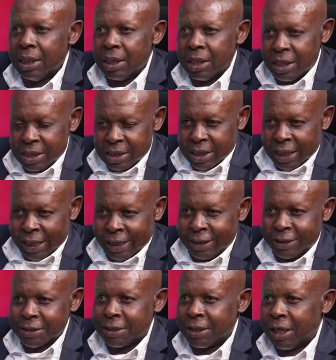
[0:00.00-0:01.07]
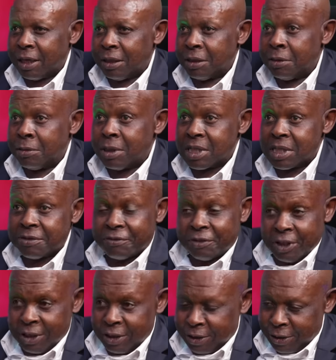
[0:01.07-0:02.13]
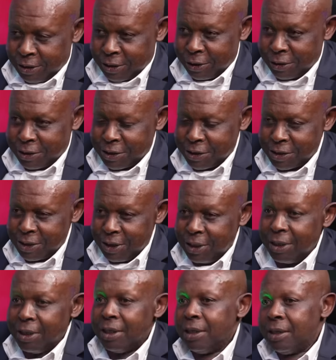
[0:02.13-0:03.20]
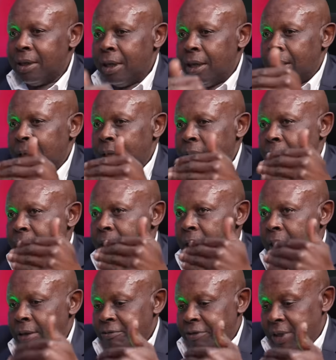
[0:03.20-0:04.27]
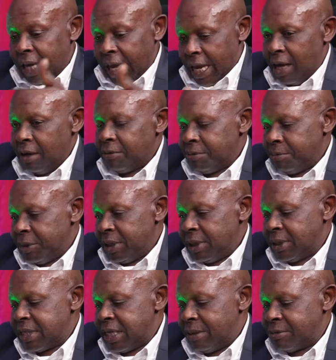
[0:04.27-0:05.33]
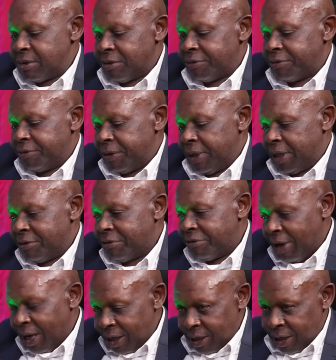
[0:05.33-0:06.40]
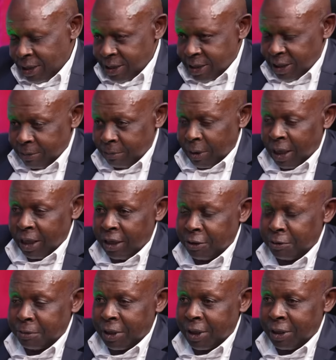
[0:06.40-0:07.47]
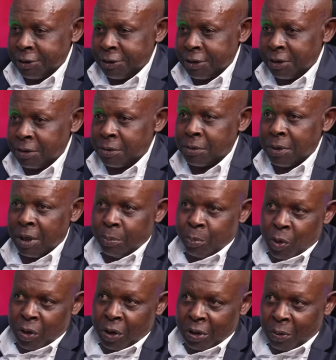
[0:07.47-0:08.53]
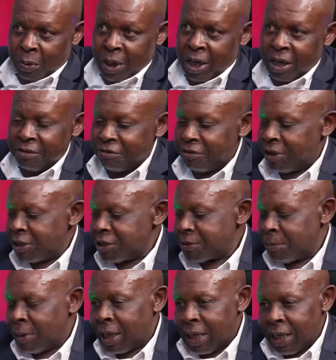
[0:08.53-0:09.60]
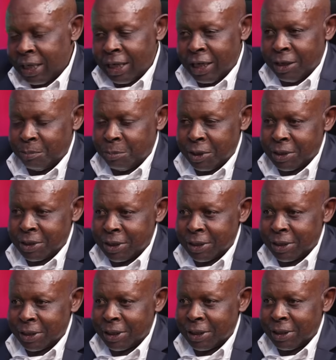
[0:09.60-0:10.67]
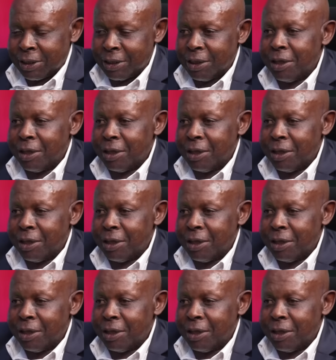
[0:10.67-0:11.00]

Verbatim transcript: Mm. He's late now. He was Phil the Rich. Uh, he even helped me in terms of uh, financing my education to a point where I finished my LLB degree.